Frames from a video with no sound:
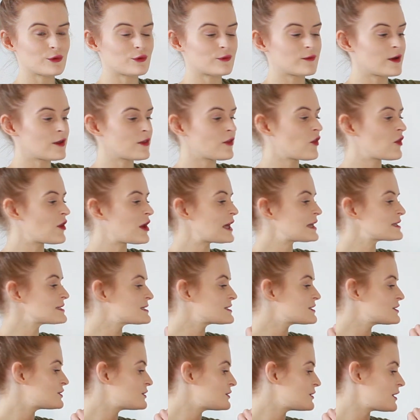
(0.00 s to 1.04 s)
or rather the
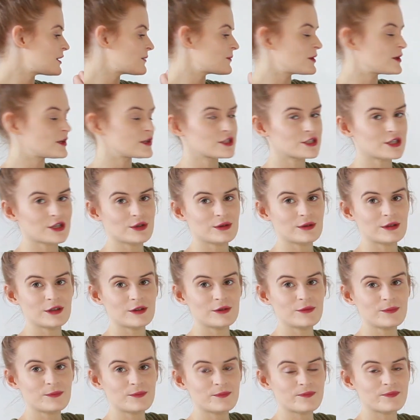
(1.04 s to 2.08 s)
last two that I'm going to show
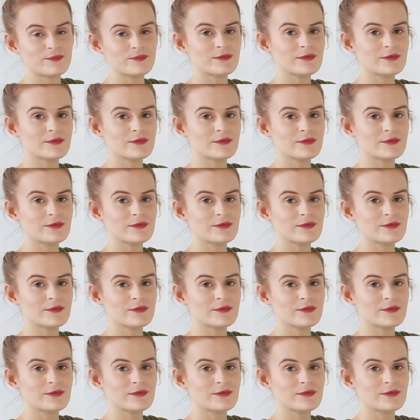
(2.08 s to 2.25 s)
you,